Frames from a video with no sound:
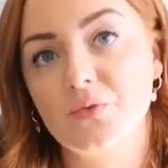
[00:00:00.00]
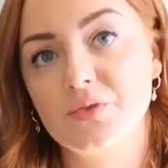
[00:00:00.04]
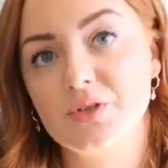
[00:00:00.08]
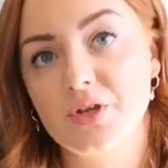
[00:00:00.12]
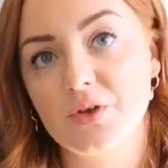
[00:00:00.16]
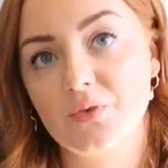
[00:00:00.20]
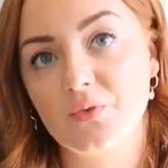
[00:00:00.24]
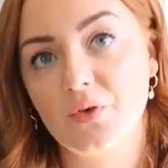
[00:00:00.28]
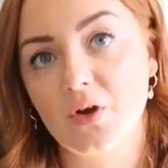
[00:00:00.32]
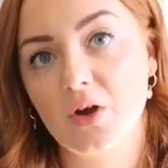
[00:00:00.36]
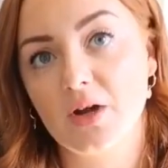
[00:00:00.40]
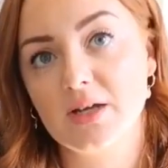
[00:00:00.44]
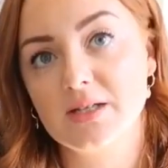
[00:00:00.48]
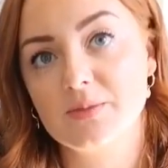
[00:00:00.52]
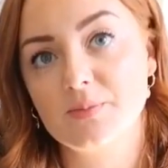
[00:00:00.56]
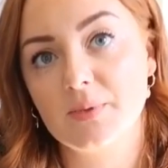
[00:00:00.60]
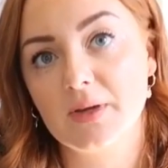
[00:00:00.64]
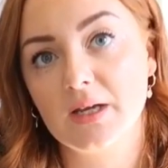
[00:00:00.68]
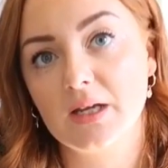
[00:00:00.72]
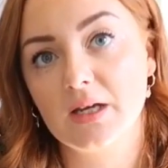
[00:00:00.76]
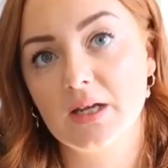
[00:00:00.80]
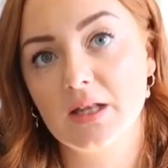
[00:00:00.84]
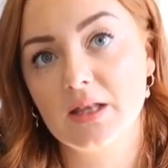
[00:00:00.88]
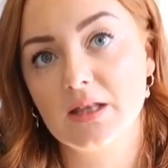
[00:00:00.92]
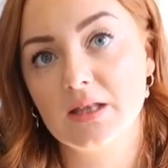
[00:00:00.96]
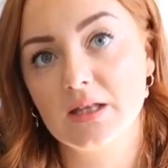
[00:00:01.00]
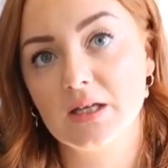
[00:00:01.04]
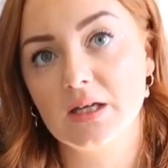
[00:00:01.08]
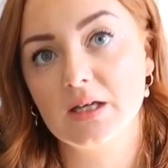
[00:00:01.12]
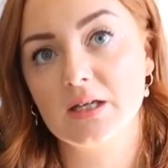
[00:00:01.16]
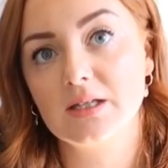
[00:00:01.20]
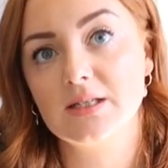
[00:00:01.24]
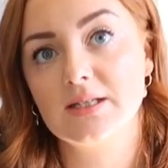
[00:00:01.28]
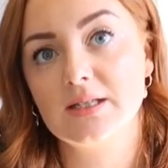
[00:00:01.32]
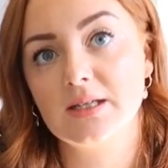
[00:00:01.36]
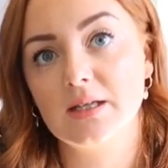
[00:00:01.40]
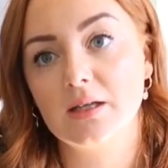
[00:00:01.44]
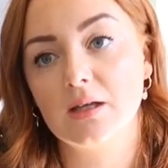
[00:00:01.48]
So far it's been
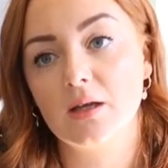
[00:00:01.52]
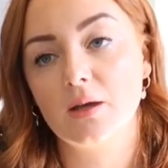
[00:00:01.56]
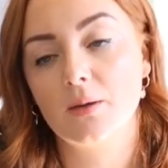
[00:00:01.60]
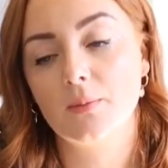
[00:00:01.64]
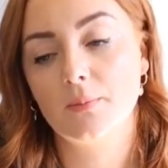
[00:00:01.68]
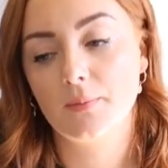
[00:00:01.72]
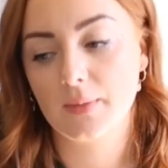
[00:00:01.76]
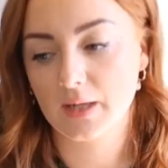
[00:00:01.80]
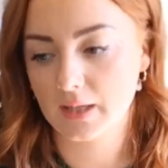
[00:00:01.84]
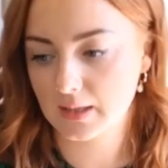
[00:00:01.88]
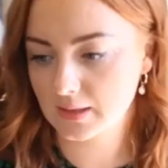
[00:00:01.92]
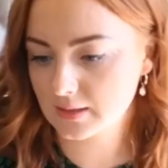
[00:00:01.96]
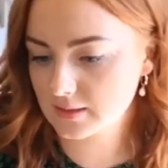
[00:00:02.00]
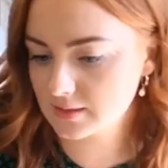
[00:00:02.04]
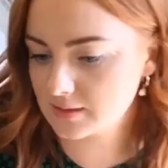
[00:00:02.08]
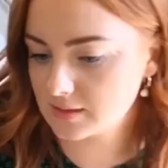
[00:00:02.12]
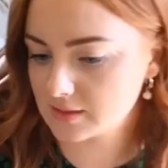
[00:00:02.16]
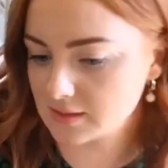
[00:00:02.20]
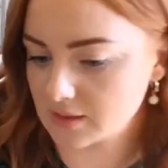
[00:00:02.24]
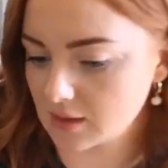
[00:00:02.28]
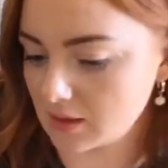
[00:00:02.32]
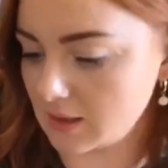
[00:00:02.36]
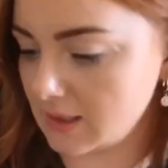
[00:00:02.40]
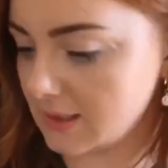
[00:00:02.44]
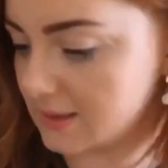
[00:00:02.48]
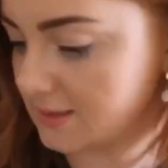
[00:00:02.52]
30 minutes, so